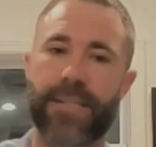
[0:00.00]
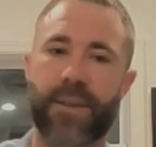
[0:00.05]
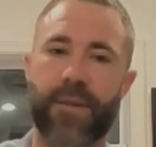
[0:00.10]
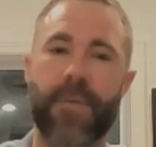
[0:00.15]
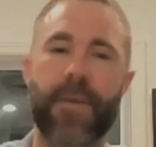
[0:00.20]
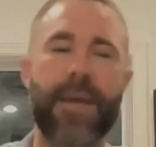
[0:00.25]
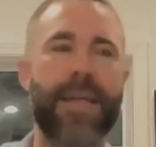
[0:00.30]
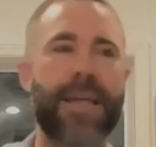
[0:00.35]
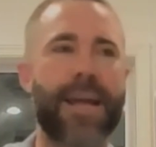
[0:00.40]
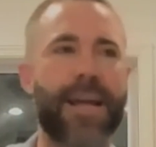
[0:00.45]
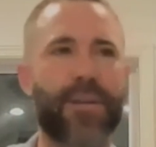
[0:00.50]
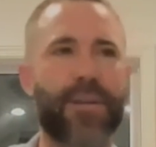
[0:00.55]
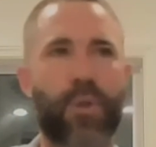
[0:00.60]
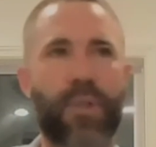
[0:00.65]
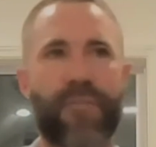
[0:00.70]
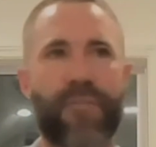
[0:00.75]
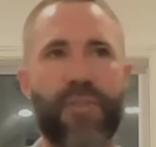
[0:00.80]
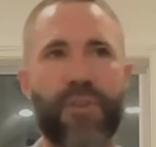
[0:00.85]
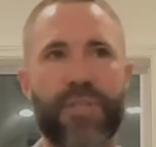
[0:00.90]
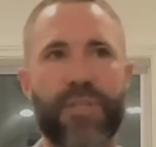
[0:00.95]
And so that's
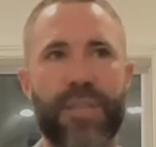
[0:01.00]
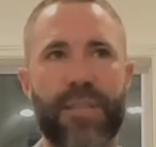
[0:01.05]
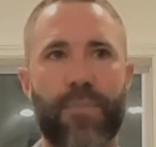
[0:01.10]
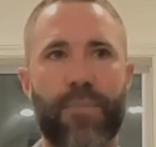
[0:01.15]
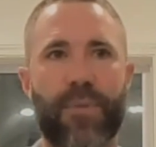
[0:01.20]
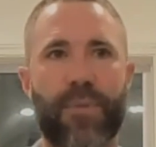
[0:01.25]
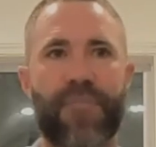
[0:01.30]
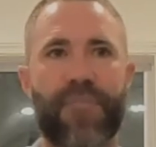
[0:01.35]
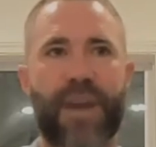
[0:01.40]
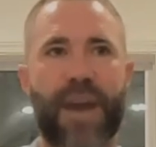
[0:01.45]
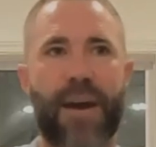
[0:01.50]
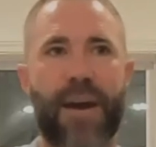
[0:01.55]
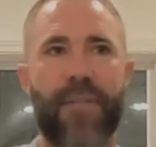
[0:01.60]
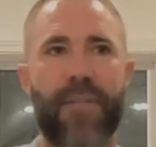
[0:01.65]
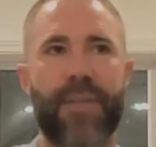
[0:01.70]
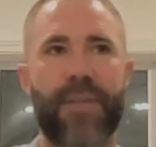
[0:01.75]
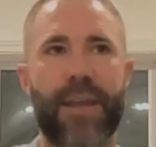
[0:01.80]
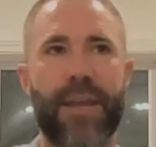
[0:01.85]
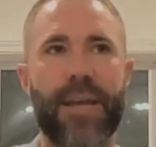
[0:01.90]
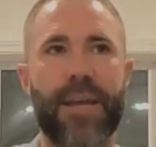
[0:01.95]
one of the first things that we
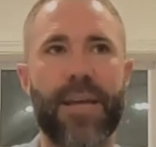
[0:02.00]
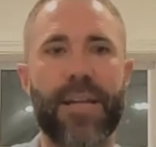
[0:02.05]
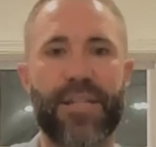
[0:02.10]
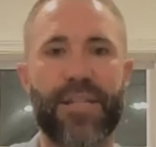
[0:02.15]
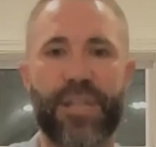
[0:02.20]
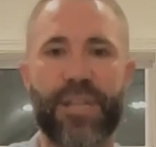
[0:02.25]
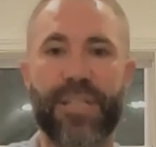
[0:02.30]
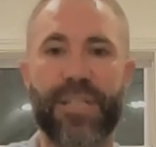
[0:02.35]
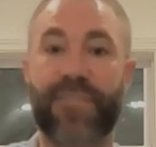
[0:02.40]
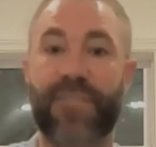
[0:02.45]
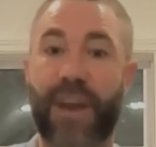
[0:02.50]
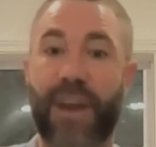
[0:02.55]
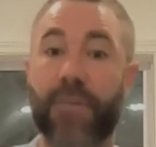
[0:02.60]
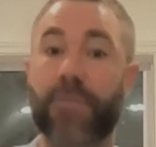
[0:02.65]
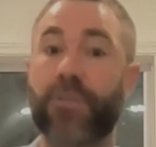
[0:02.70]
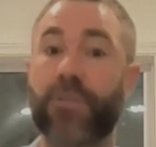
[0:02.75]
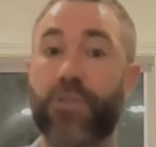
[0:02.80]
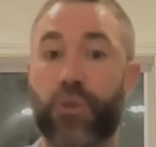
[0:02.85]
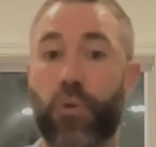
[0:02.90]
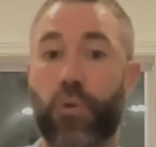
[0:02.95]
found that she has
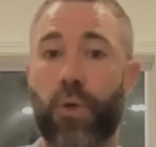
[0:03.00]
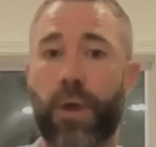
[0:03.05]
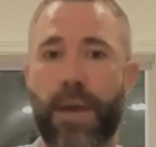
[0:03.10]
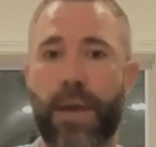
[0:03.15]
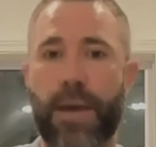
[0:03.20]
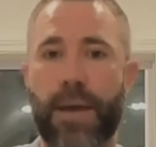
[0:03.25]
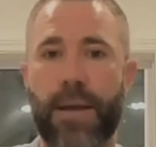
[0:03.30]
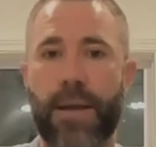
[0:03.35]
found joy